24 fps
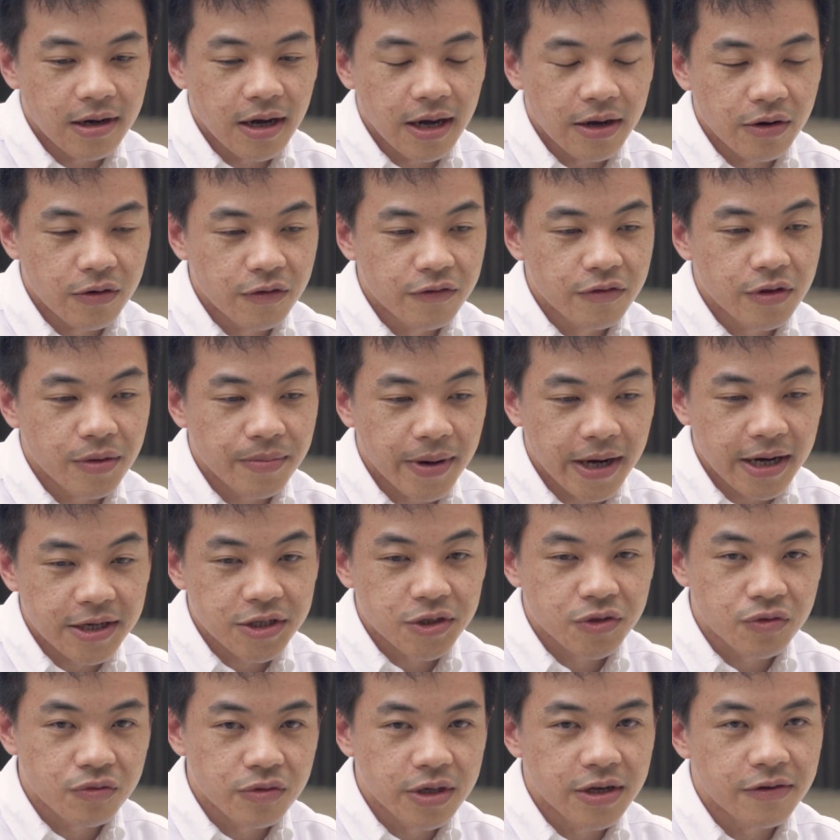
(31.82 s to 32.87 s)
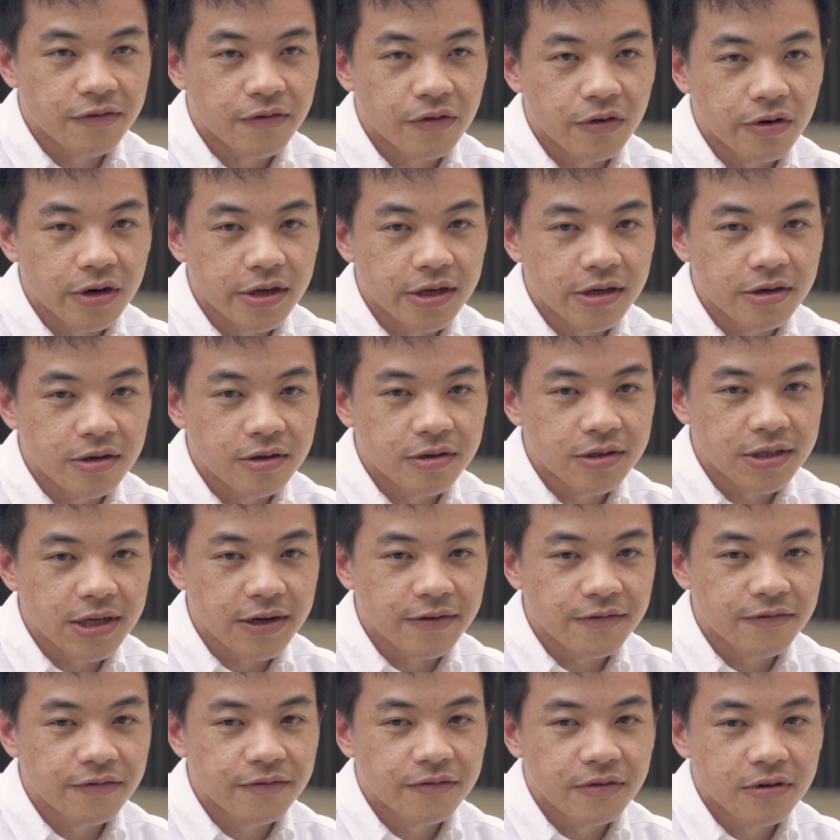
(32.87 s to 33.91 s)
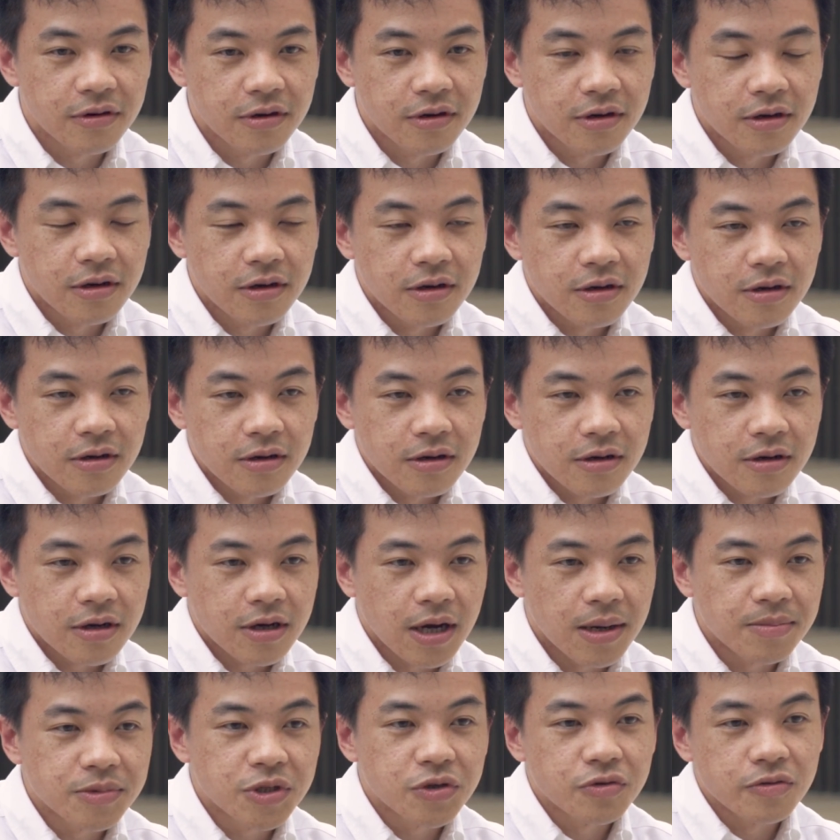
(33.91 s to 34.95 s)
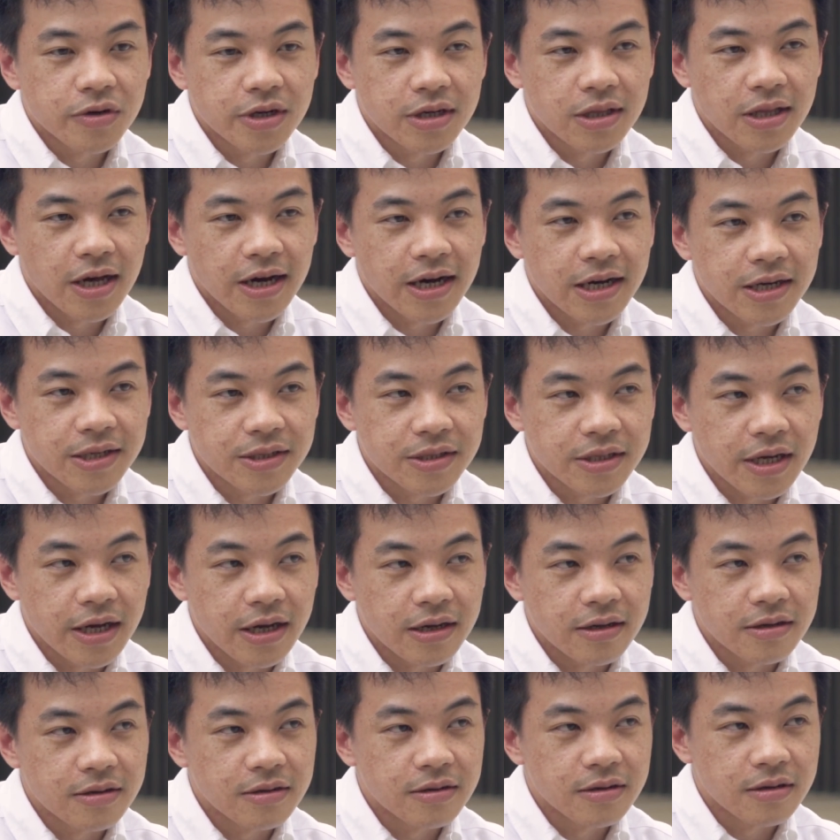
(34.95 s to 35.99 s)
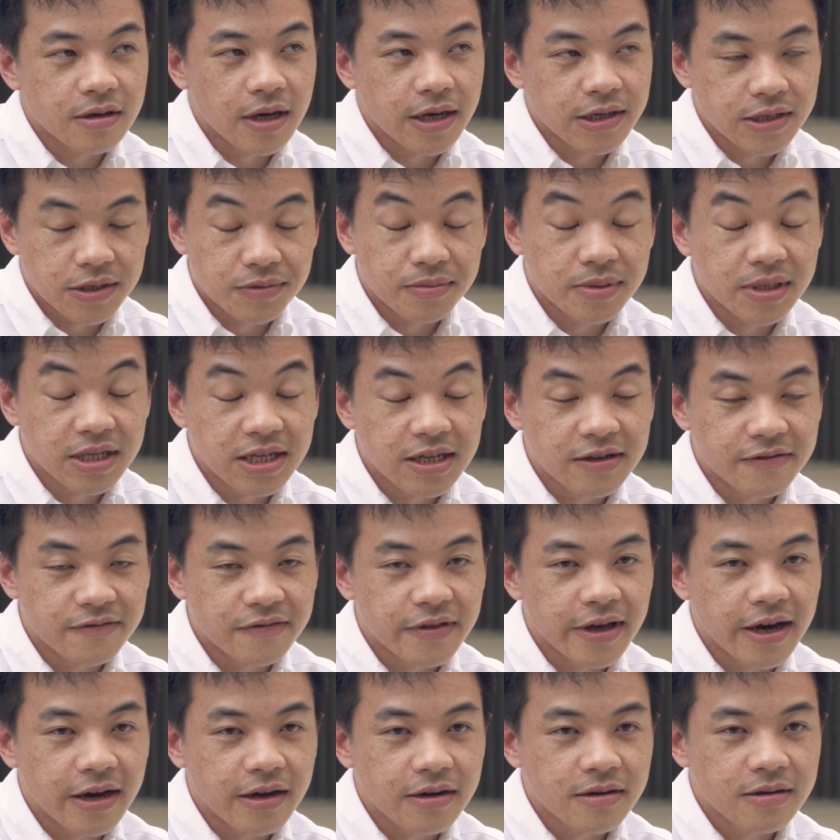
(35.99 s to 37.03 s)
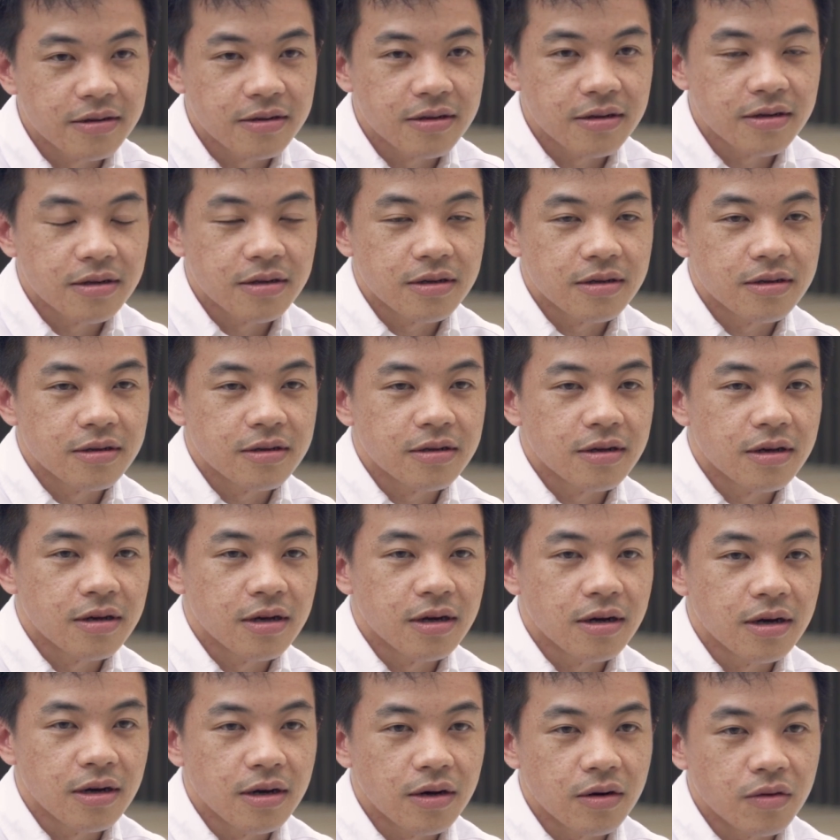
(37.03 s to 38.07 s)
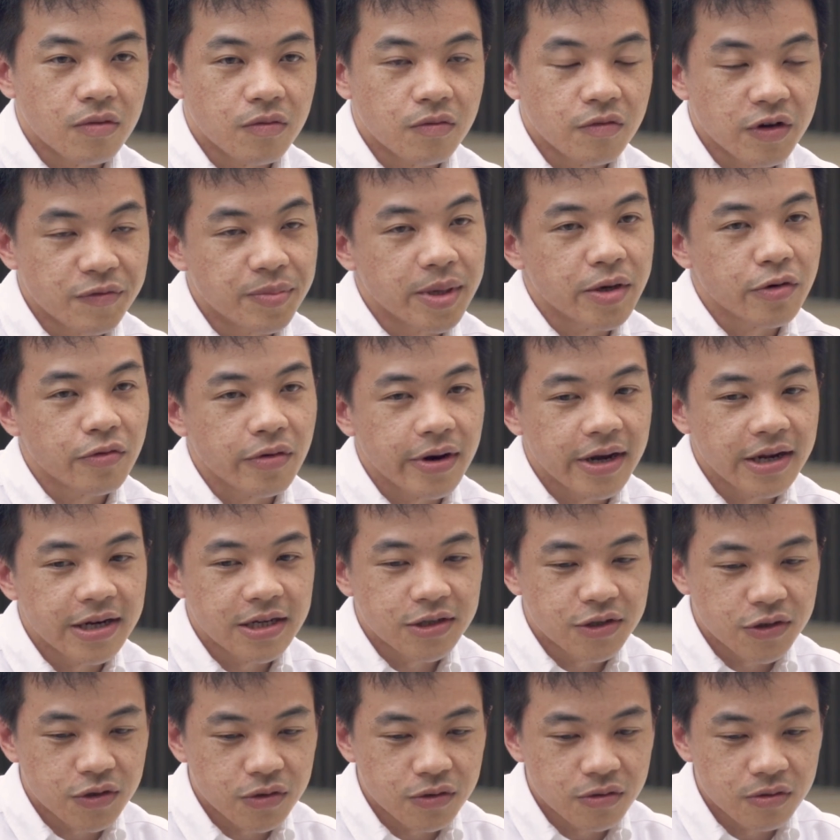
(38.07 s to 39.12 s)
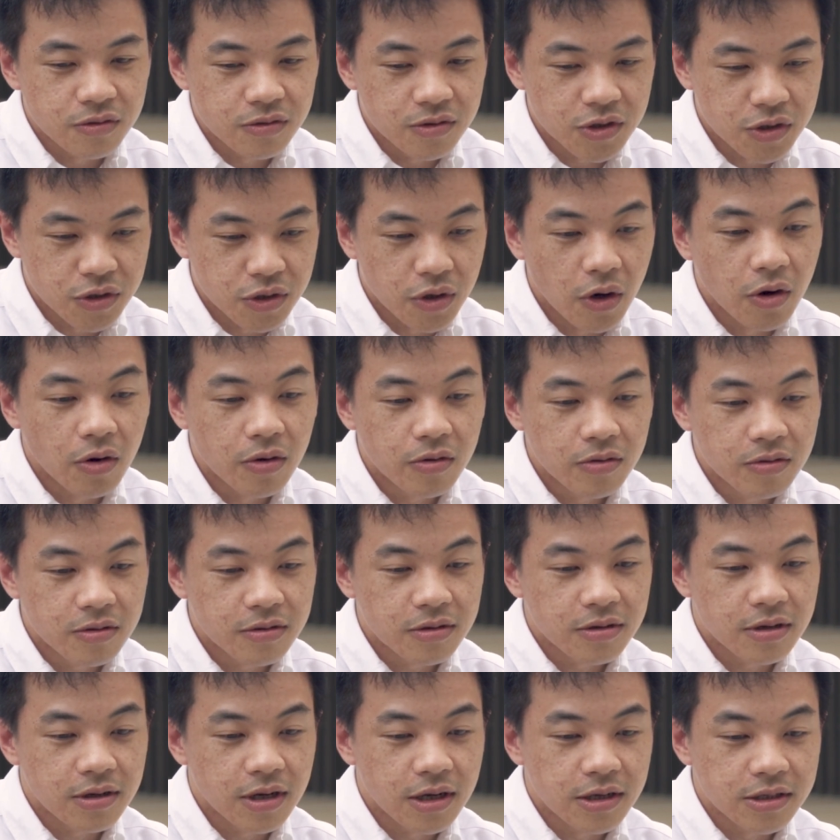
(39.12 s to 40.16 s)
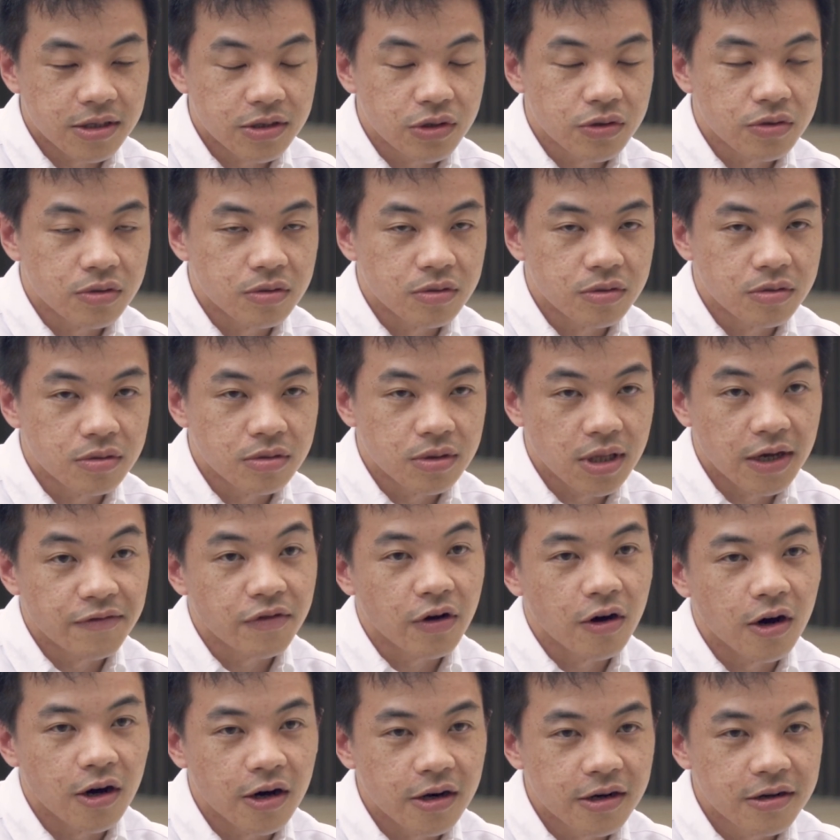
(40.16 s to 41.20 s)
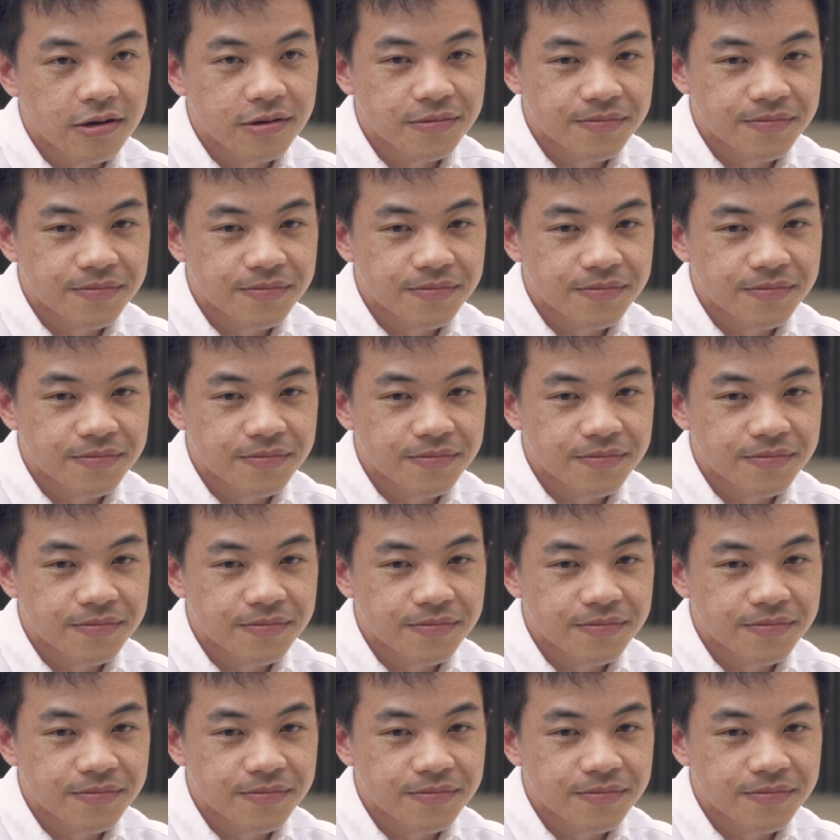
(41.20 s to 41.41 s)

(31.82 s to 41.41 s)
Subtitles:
And over the past 3 to 4 years, I've come to realize and to believe that we've been created to know and to love God.